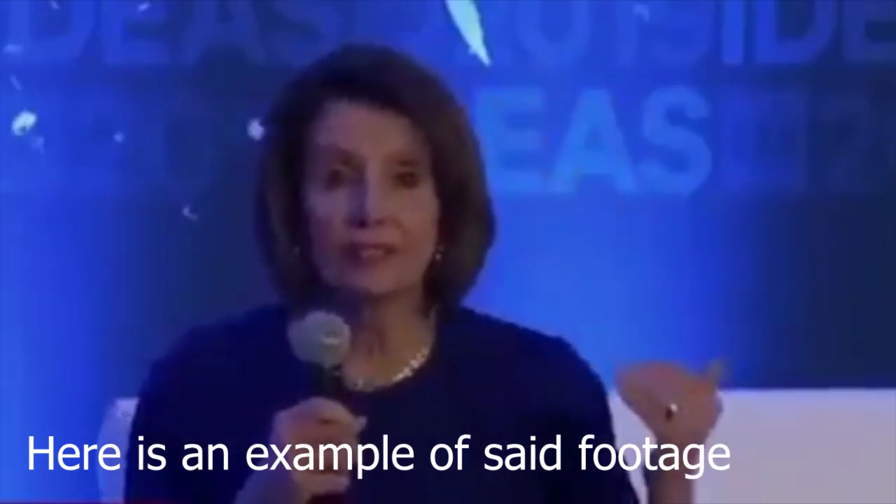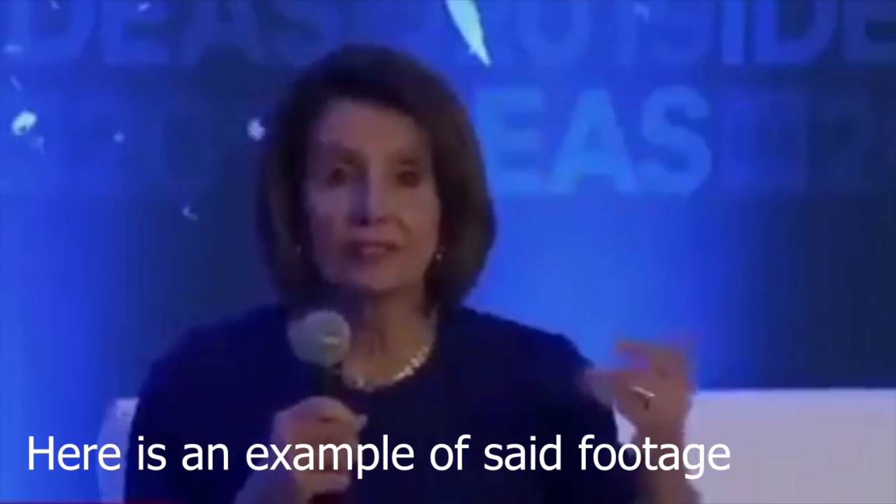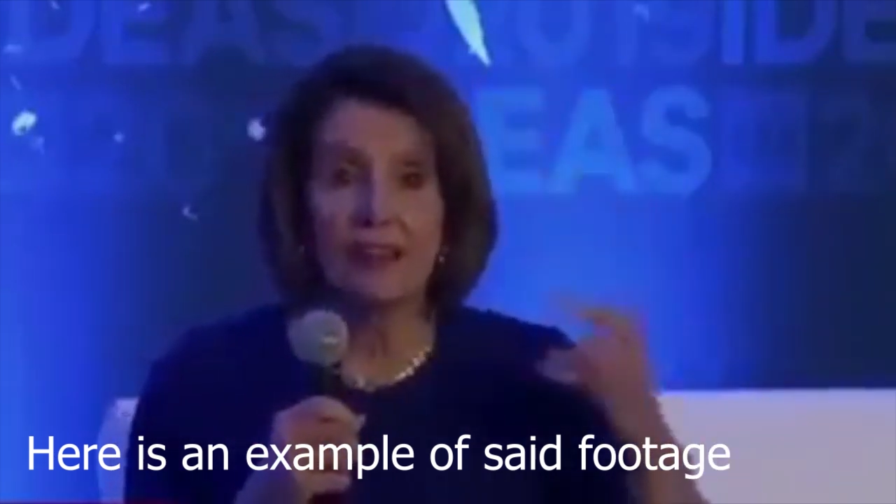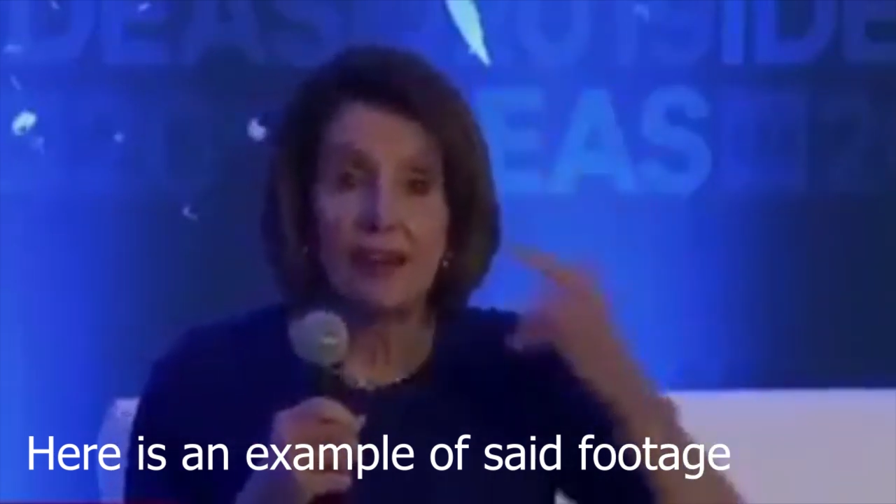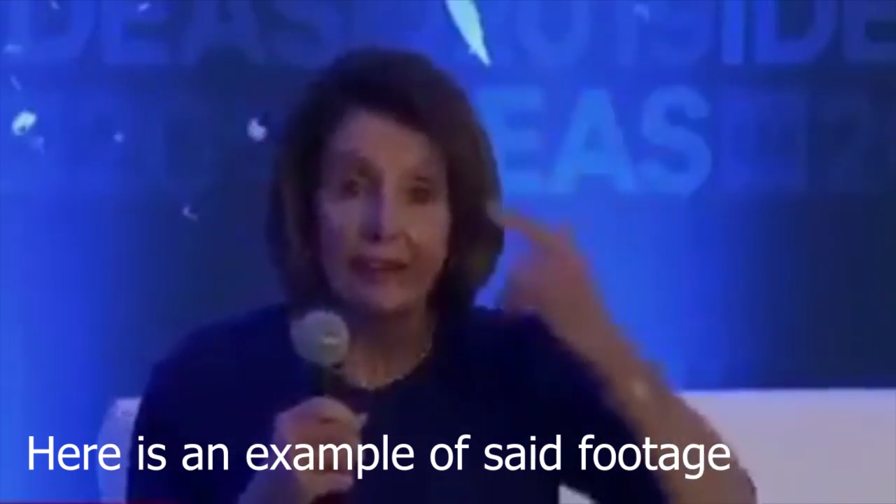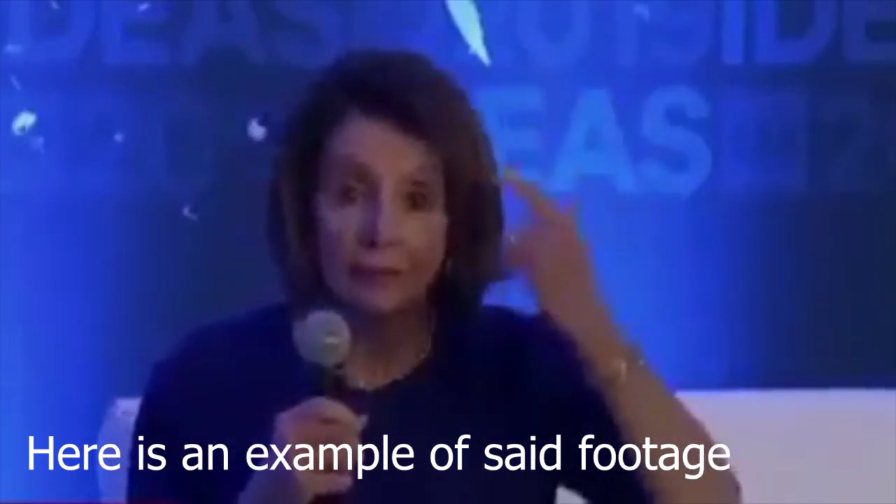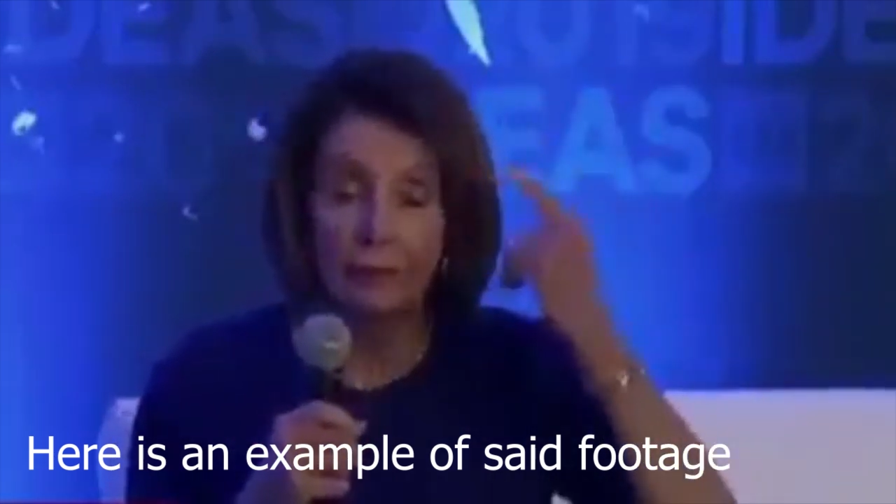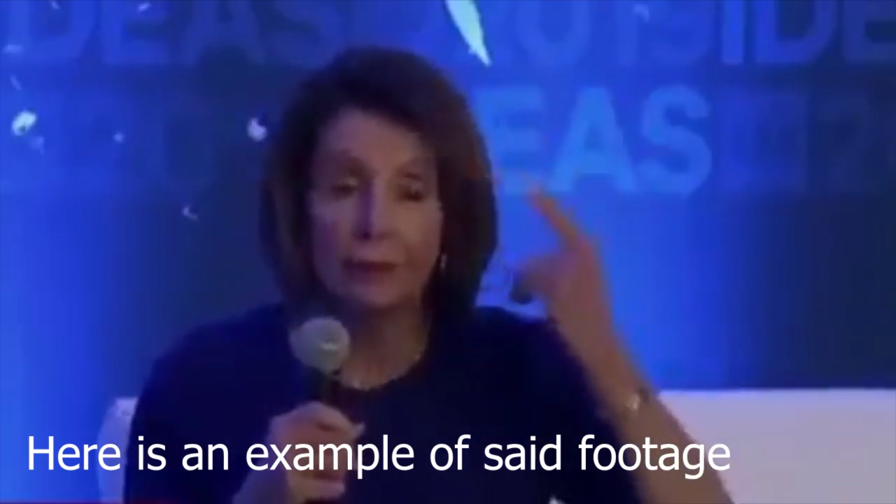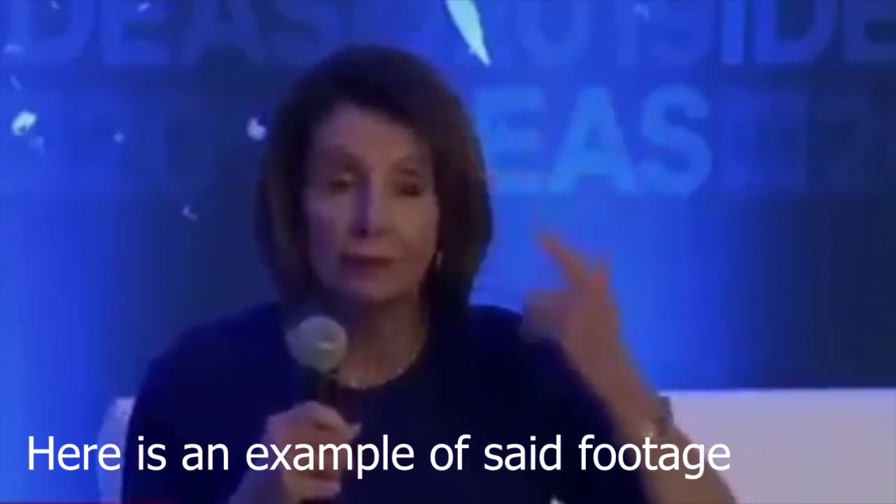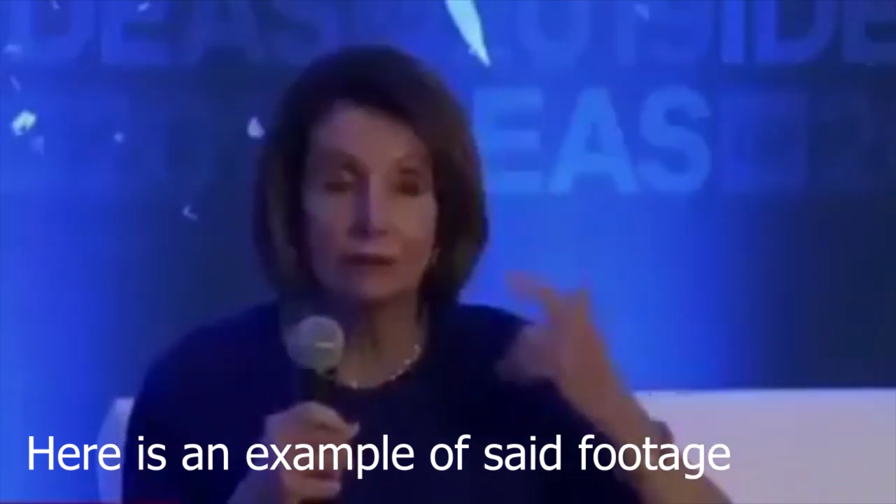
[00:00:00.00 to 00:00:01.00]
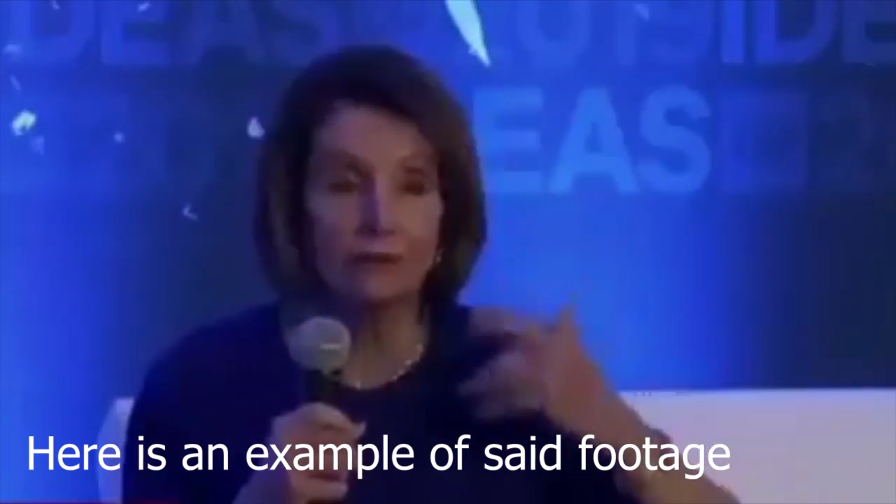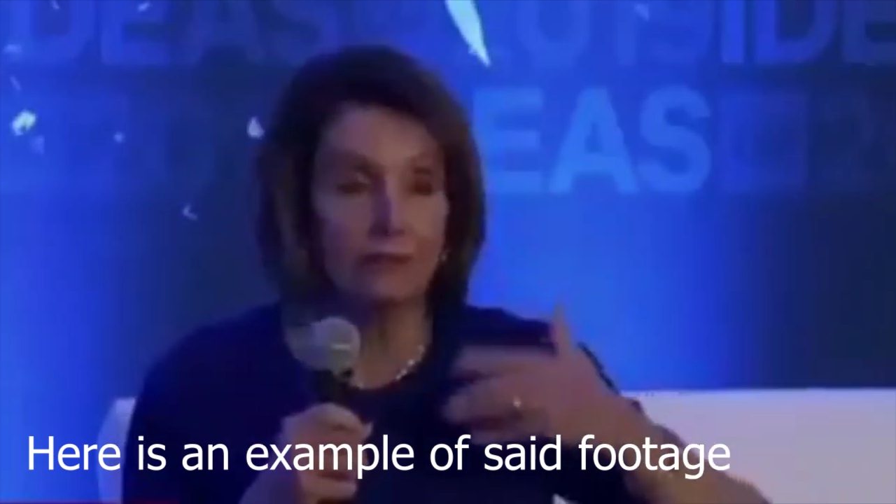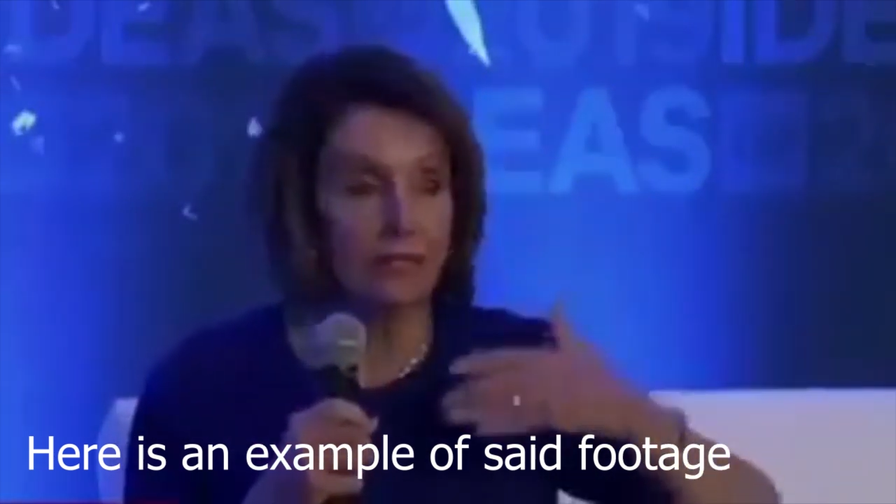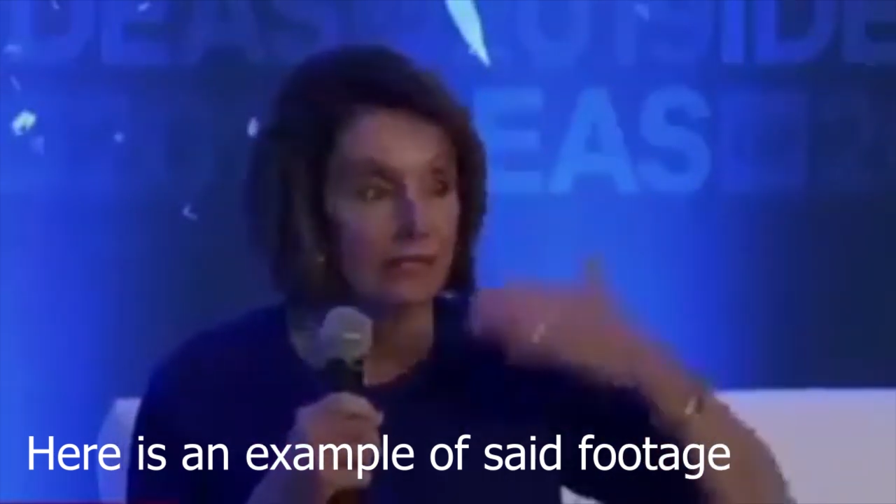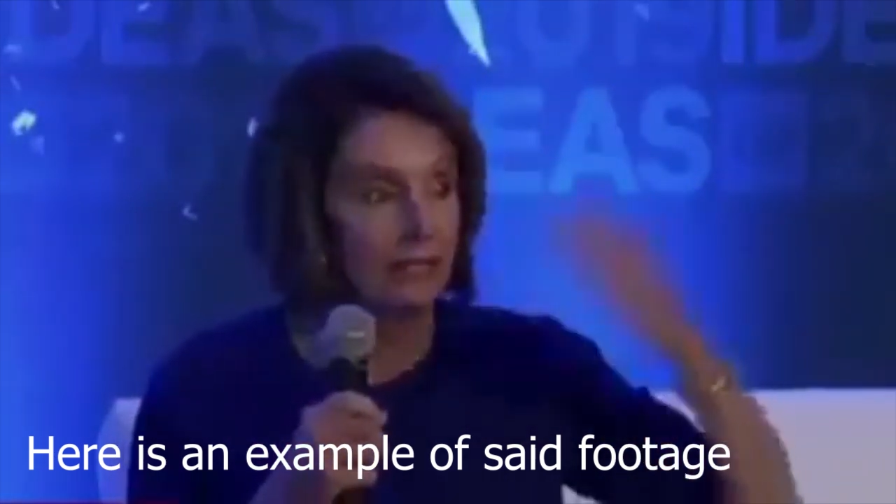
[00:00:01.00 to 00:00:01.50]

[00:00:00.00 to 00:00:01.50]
Teddy Roosevelt